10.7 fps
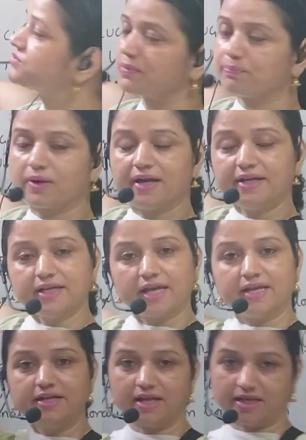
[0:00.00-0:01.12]
triplet
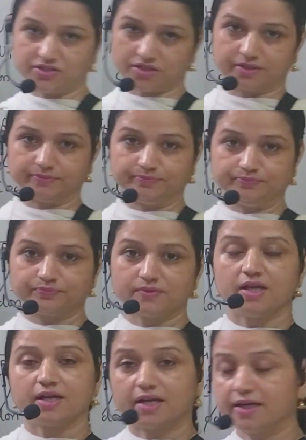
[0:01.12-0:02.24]
in nature.
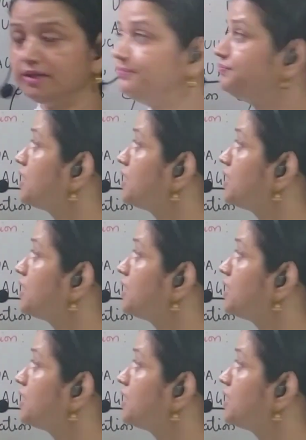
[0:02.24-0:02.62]
Clear?